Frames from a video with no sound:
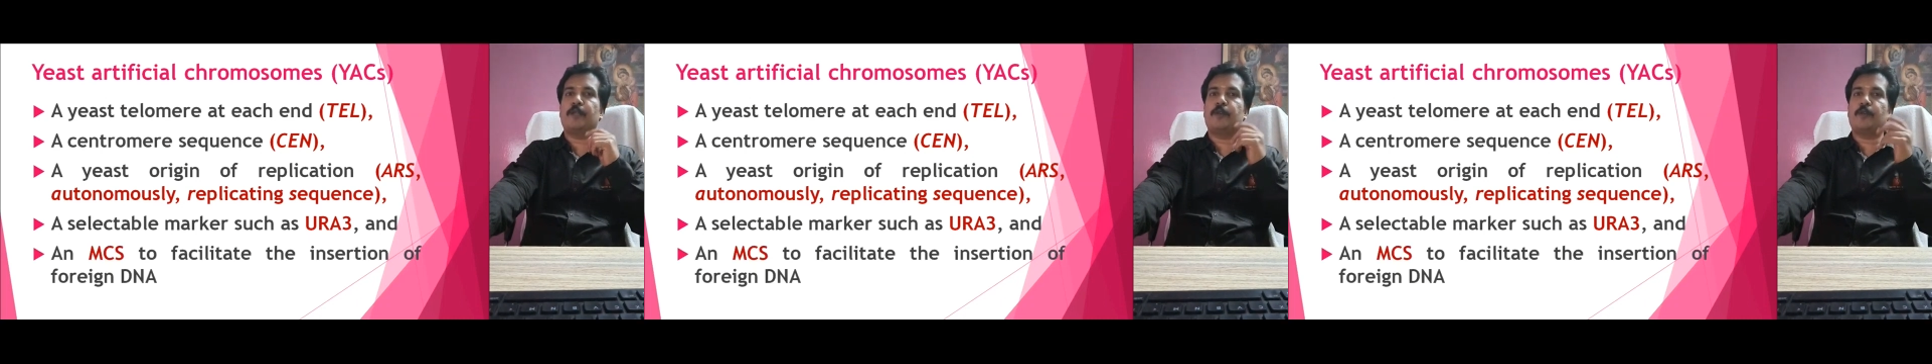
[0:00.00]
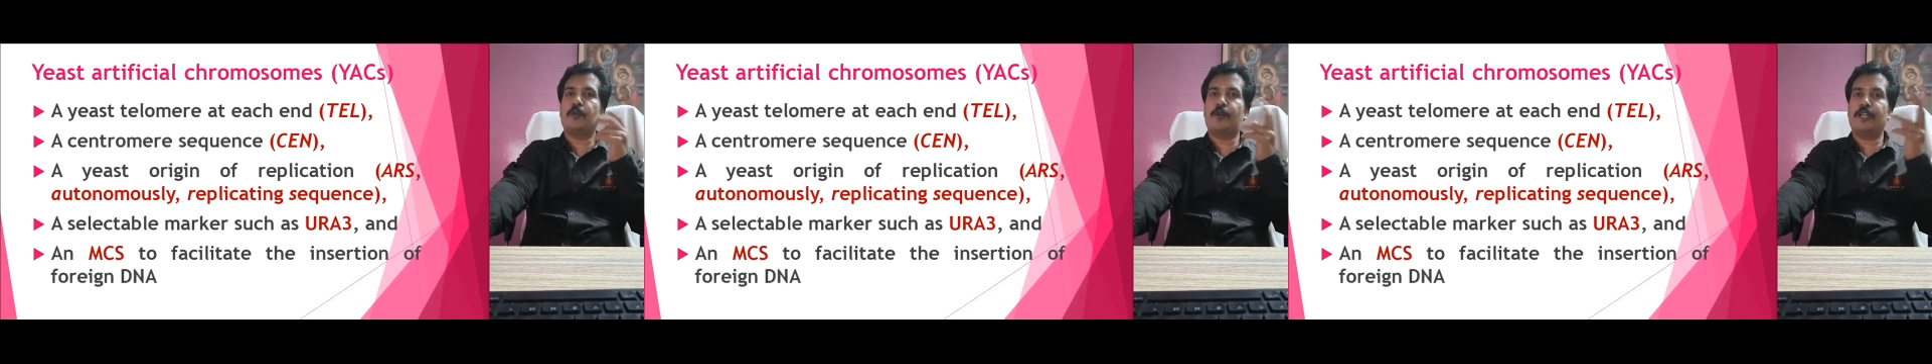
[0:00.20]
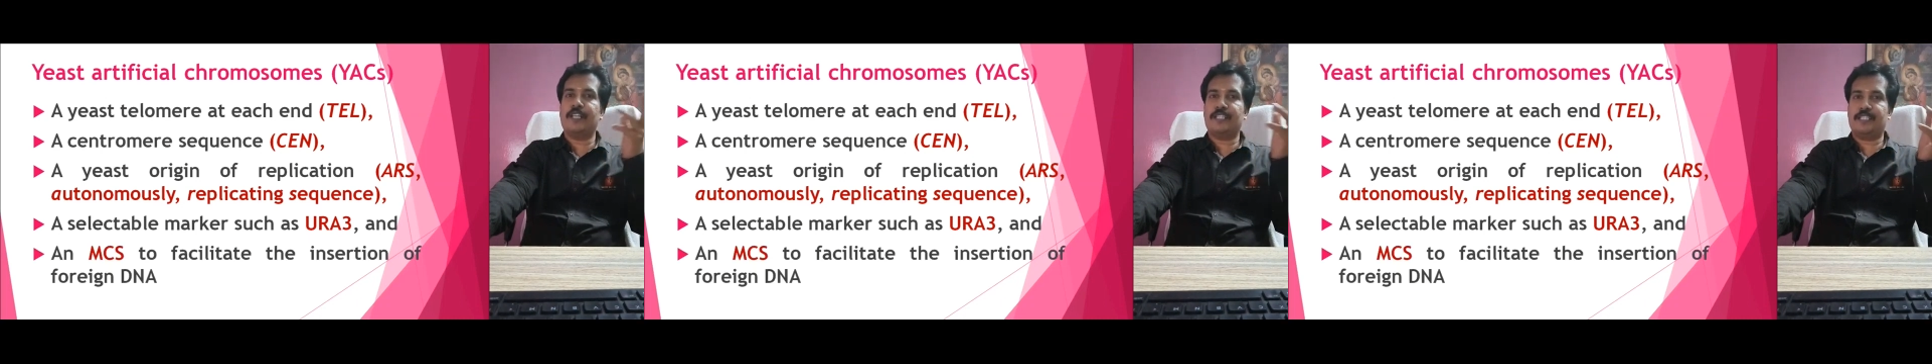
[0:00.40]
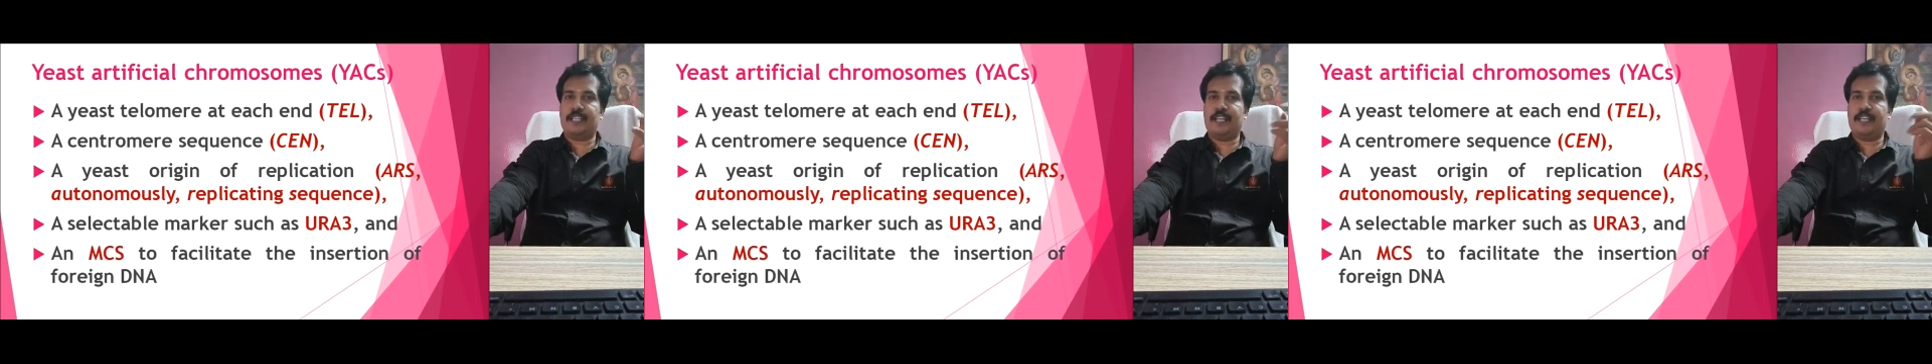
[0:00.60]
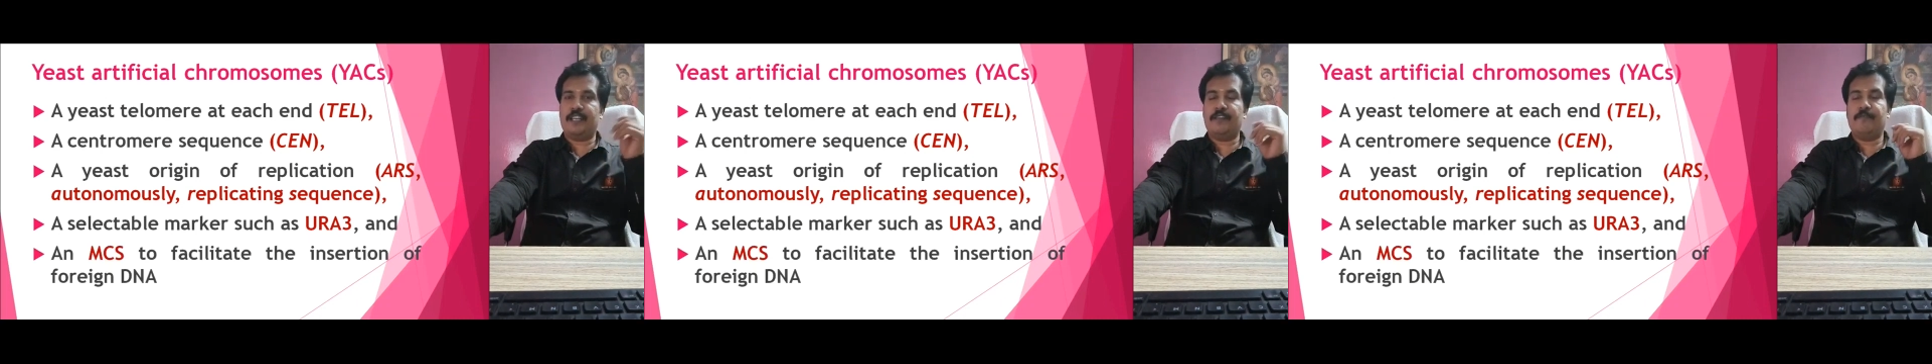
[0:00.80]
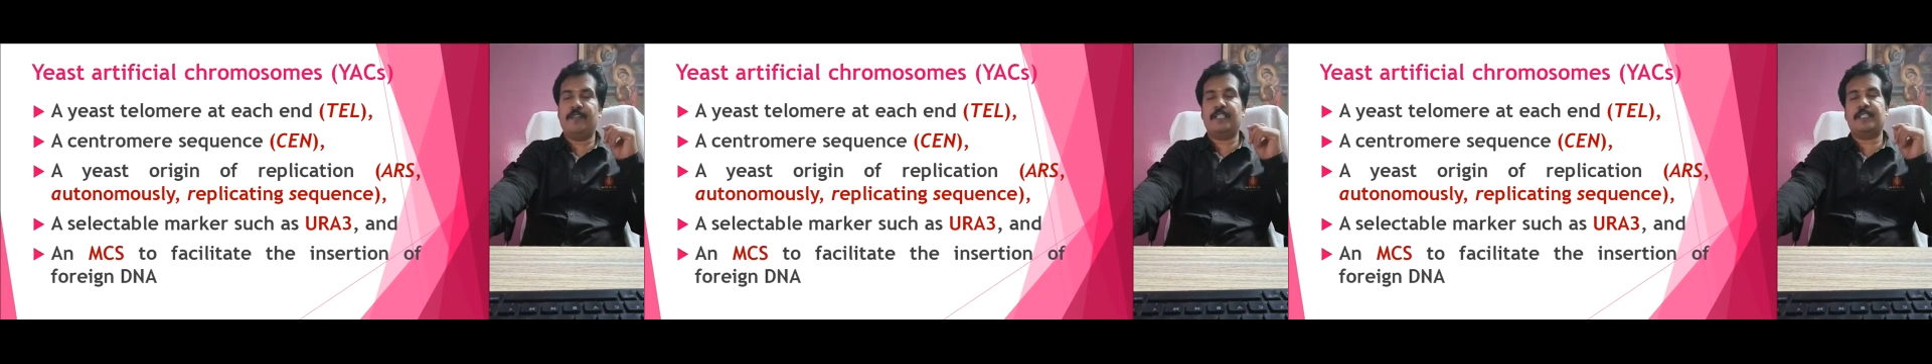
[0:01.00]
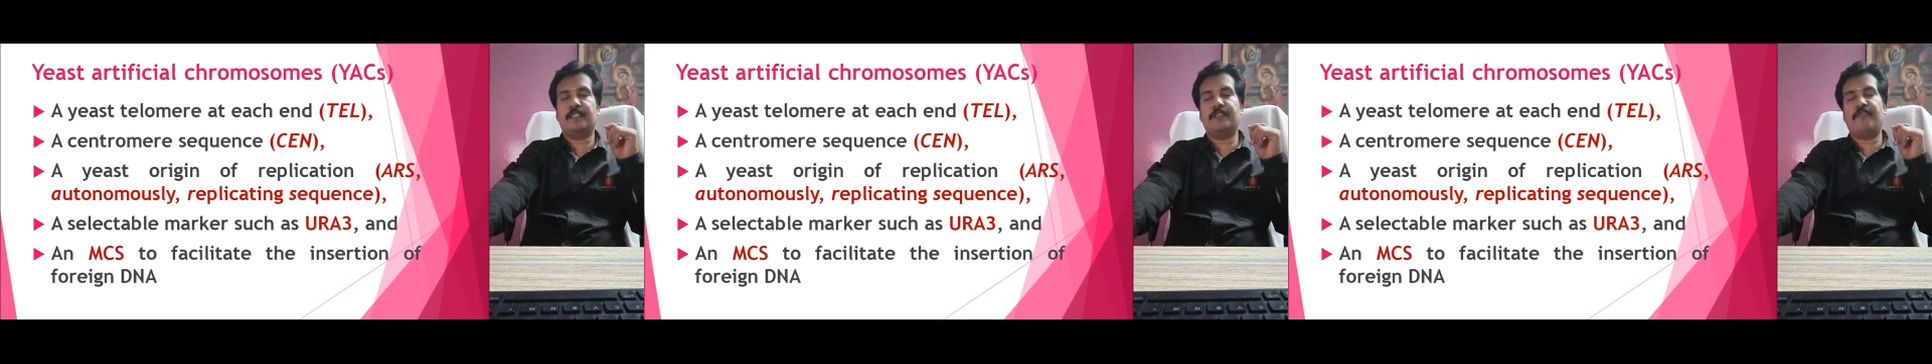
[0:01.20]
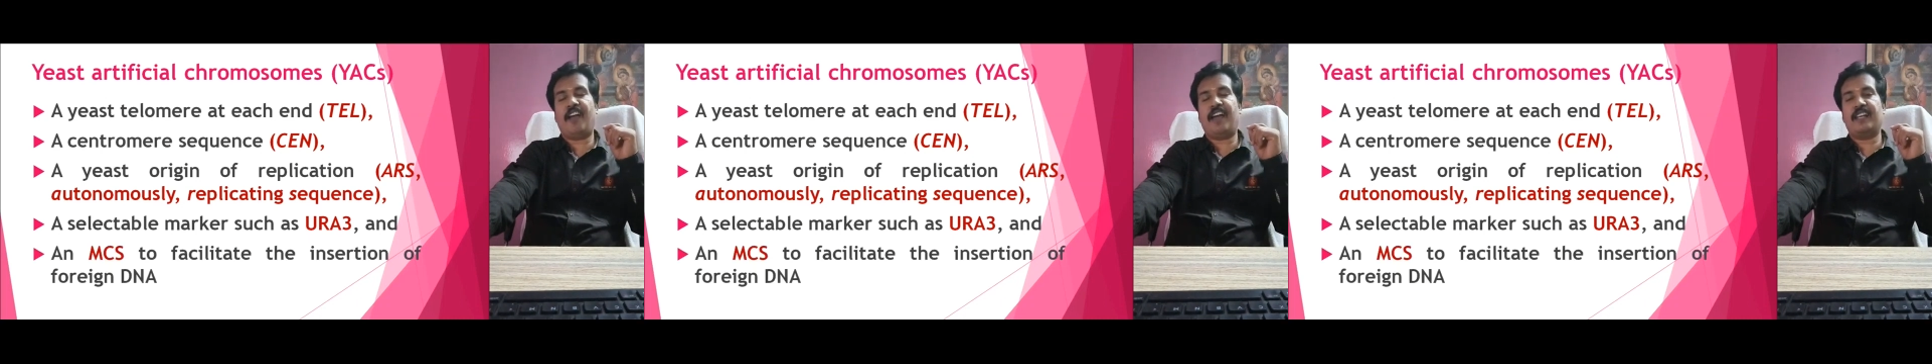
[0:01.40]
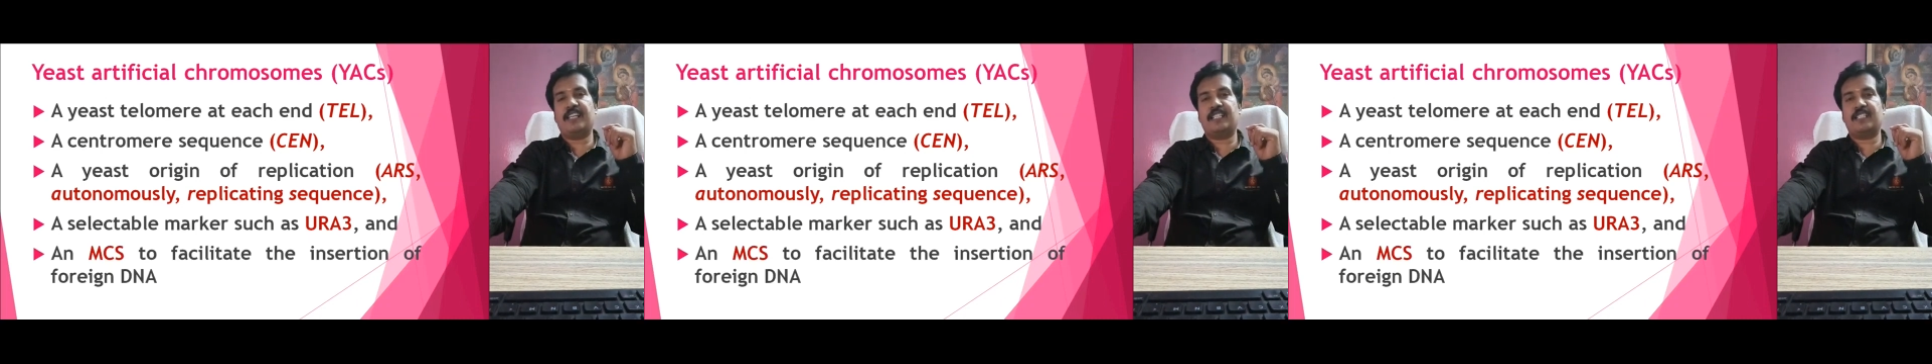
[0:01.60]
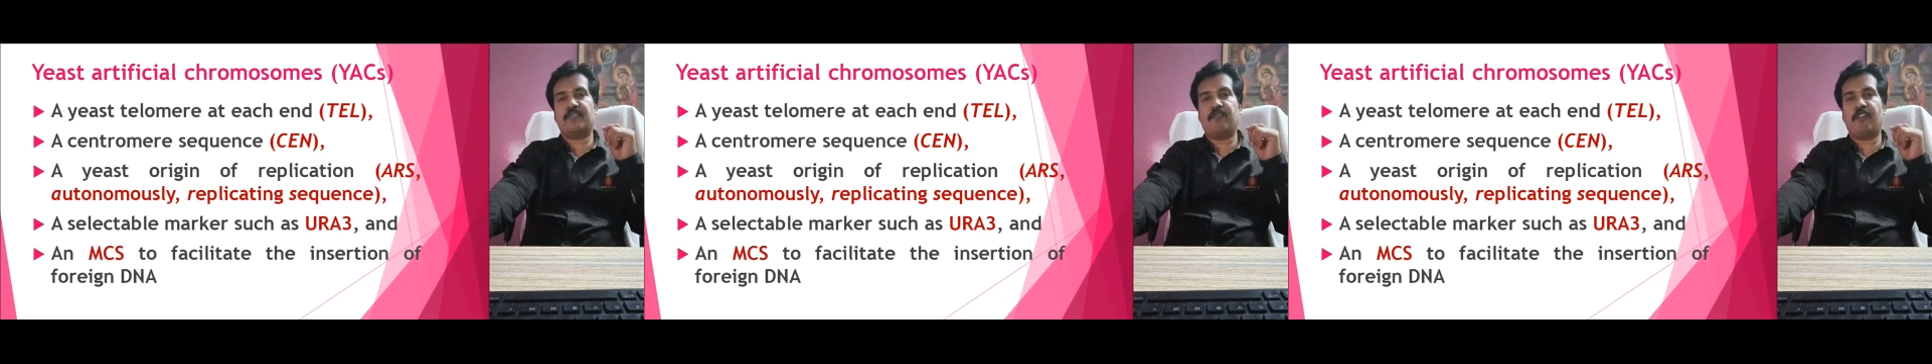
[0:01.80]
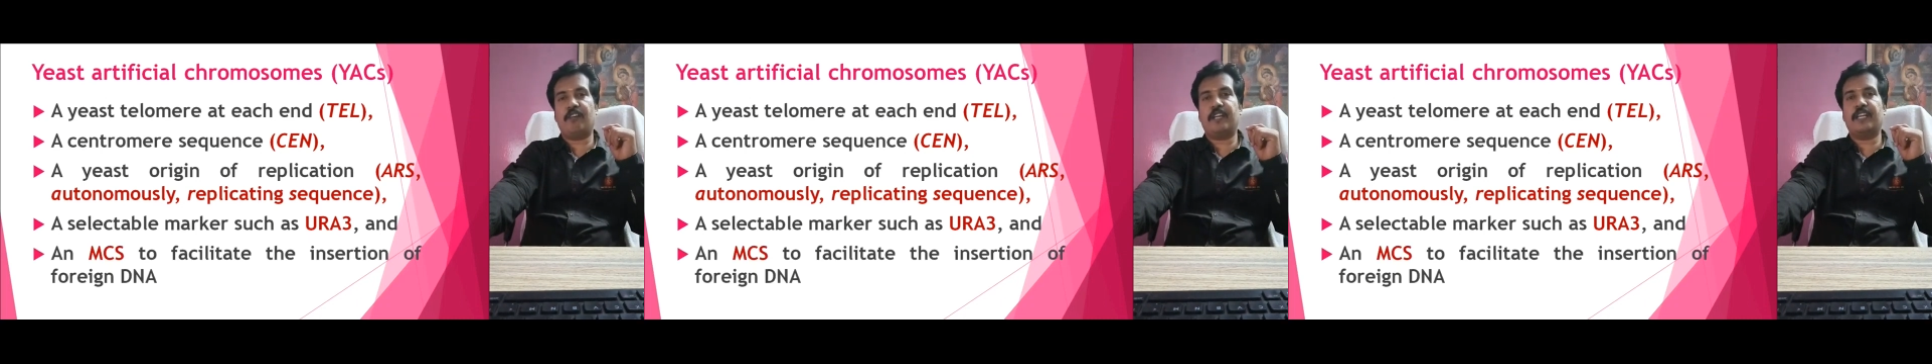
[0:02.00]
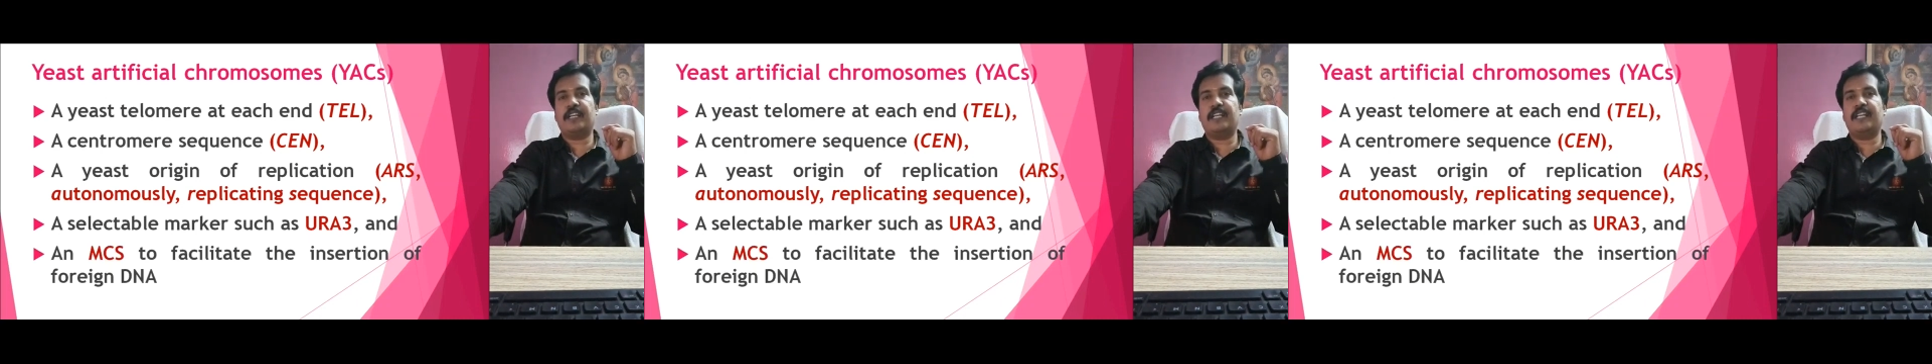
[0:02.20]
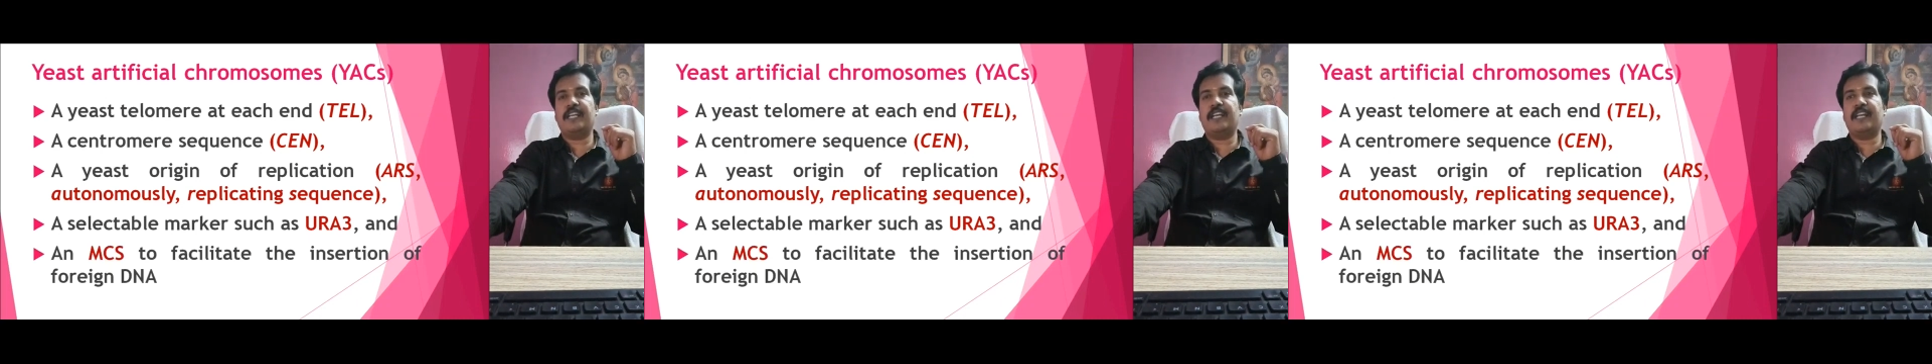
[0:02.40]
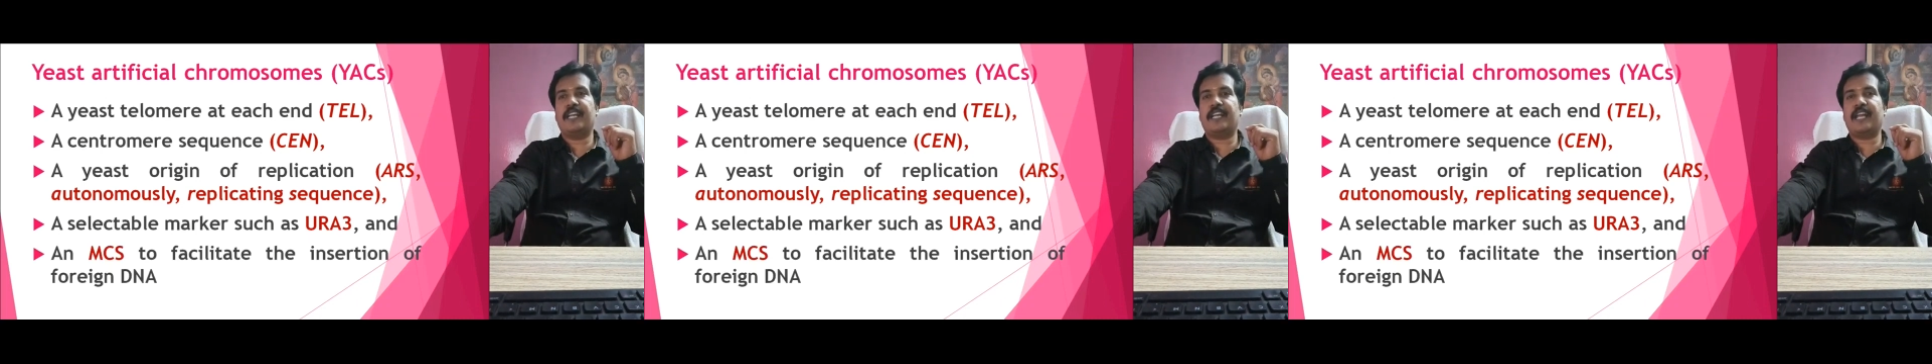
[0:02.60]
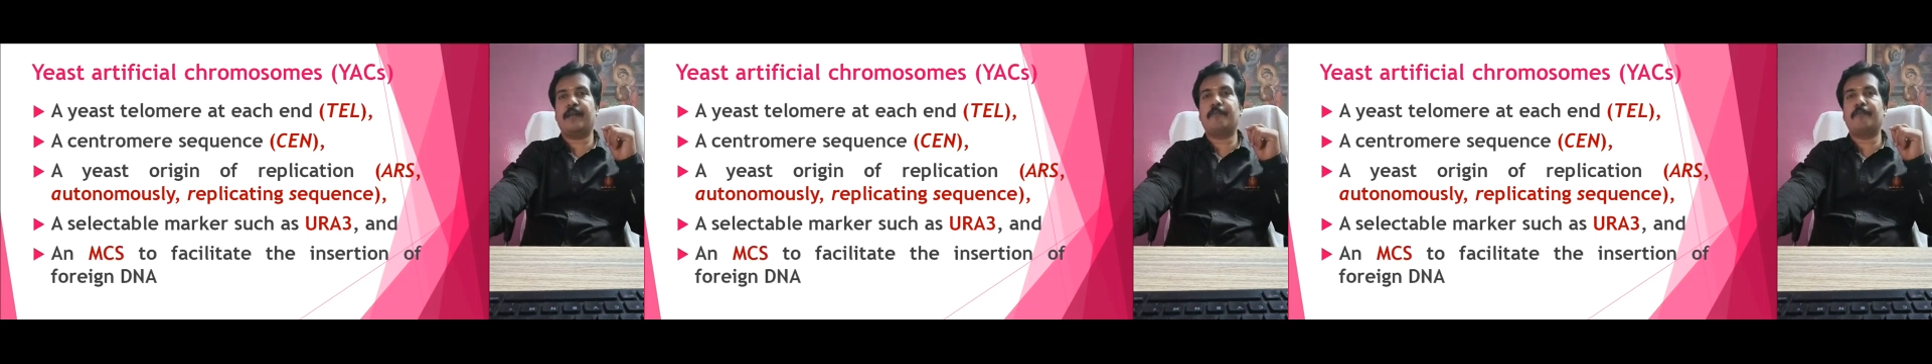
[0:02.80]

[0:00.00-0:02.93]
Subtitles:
cloning site in which the various foreign DNA can be